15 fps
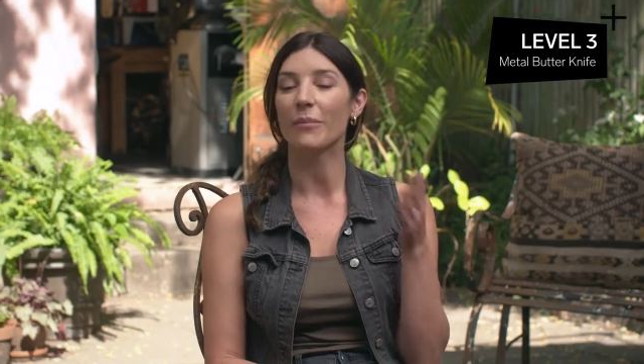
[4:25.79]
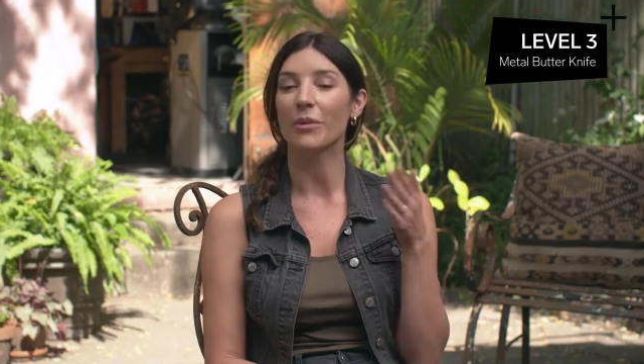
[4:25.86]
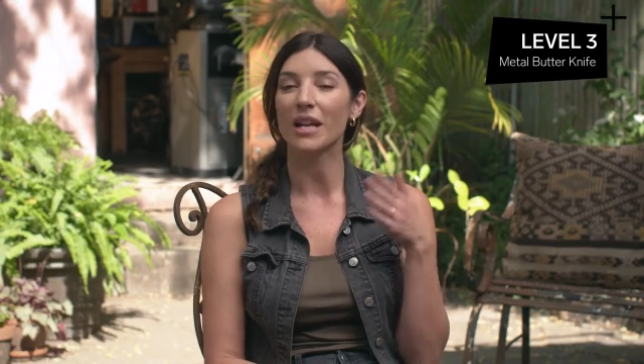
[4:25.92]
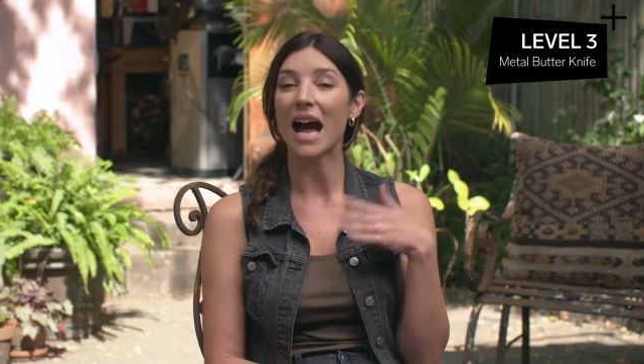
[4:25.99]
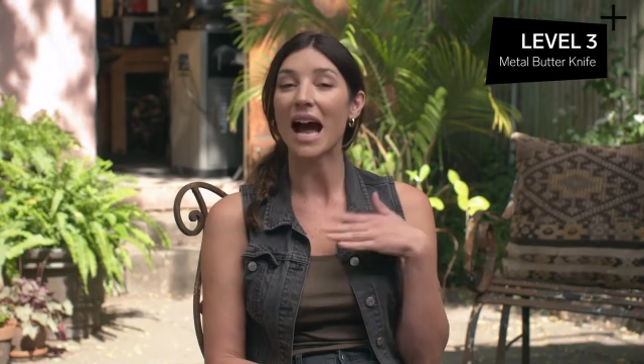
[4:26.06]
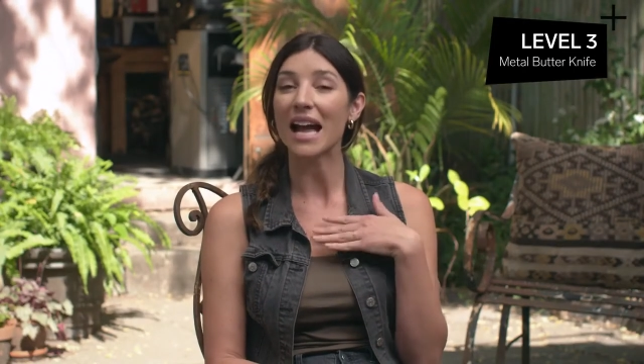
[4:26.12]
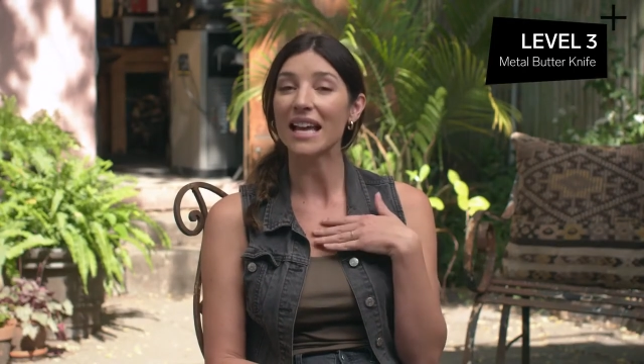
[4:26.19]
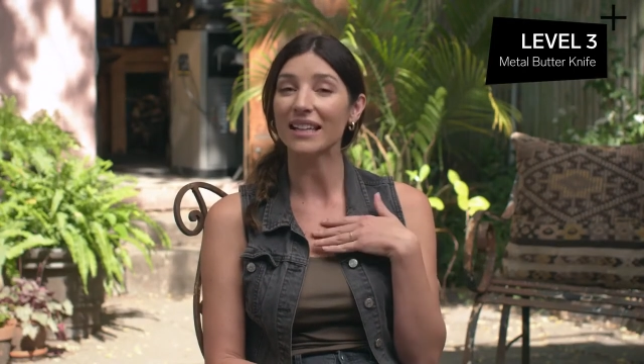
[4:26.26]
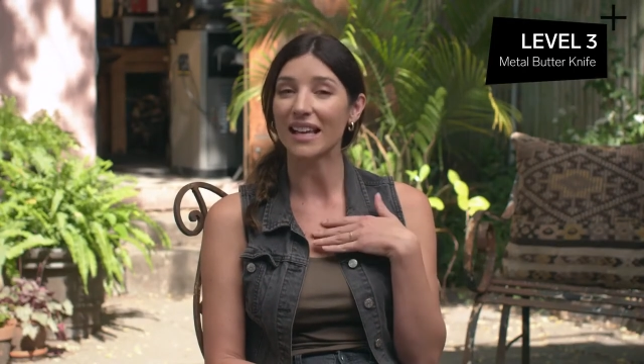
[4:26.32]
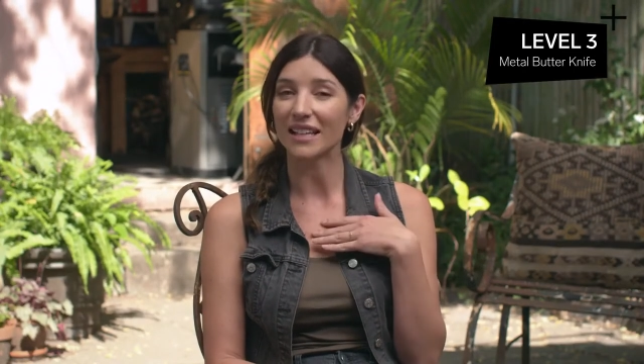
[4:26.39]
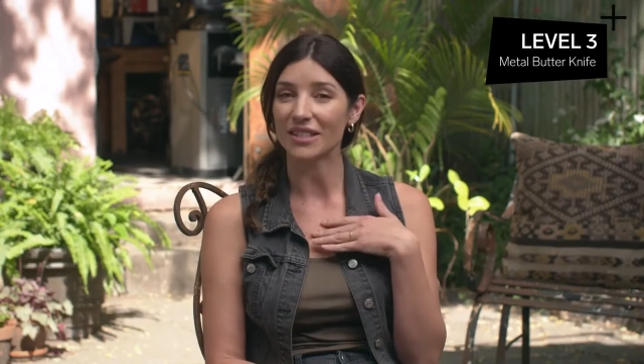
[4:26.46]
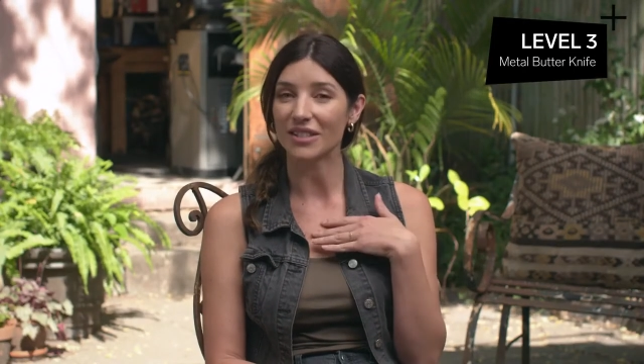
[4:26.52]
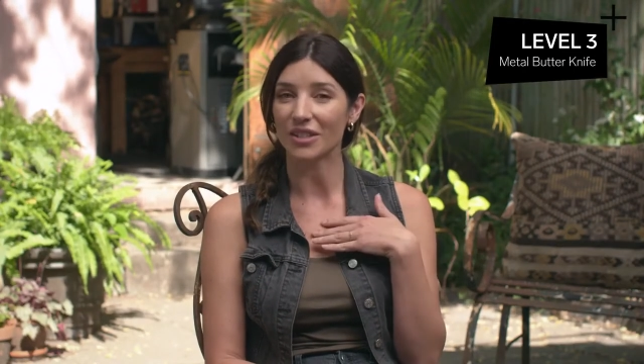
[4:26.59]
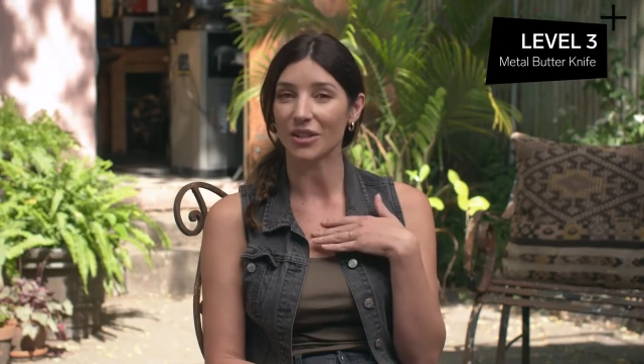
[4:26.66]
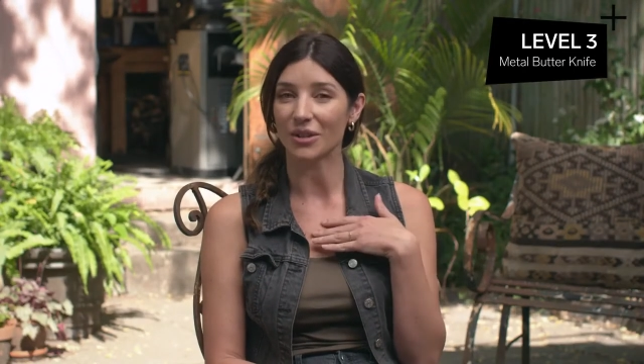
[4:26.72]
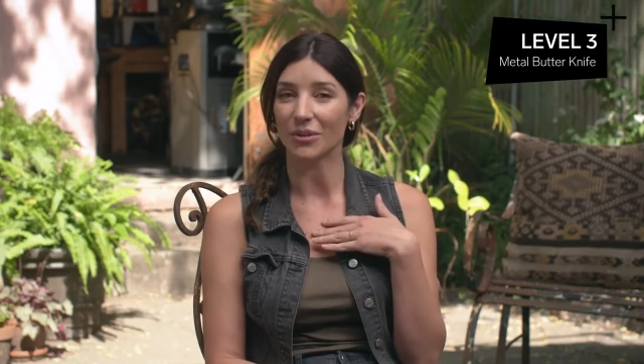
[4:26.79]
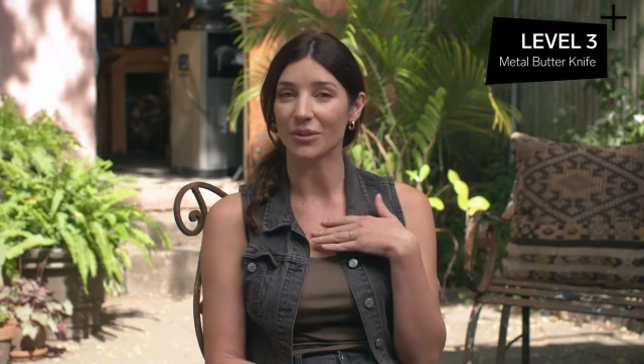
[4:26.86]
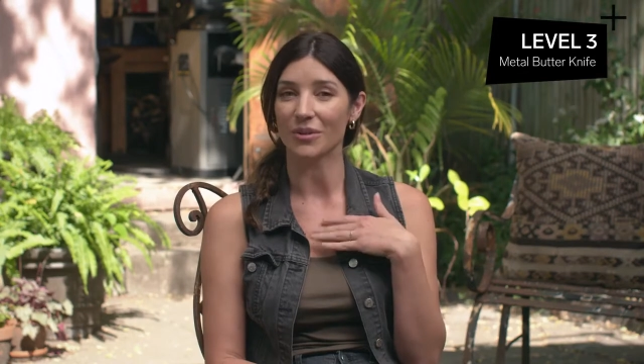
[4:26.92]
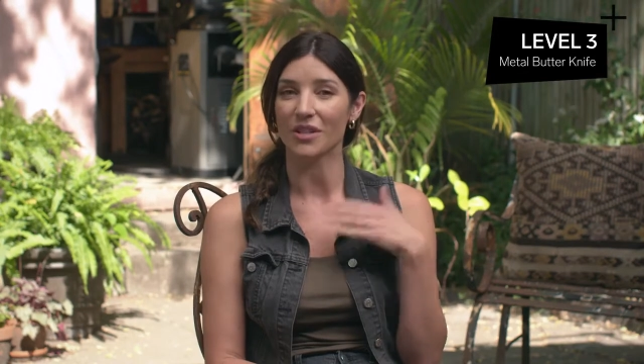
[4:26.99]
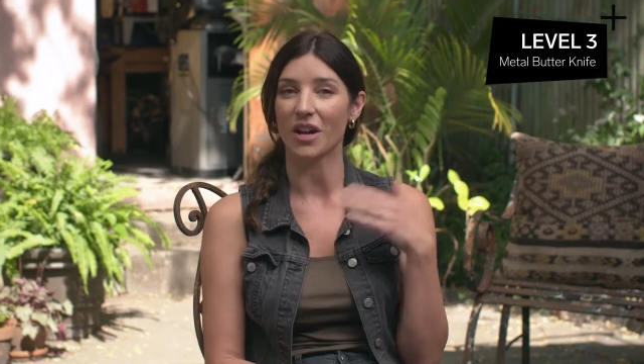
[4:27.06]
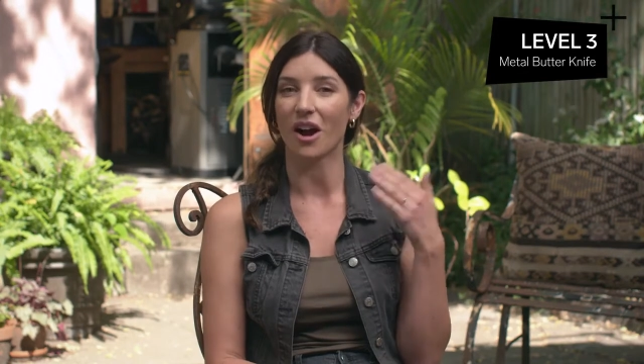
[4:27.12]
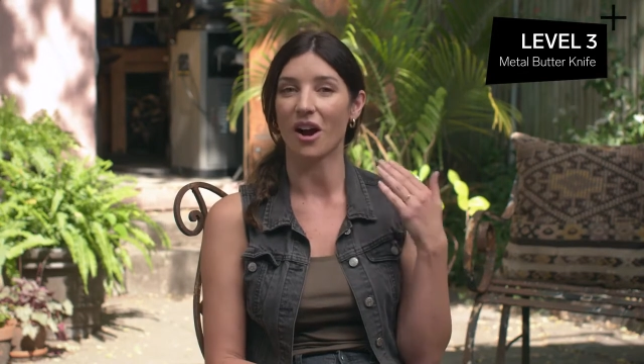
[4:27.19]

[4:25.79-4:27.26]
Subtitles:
and what I like to use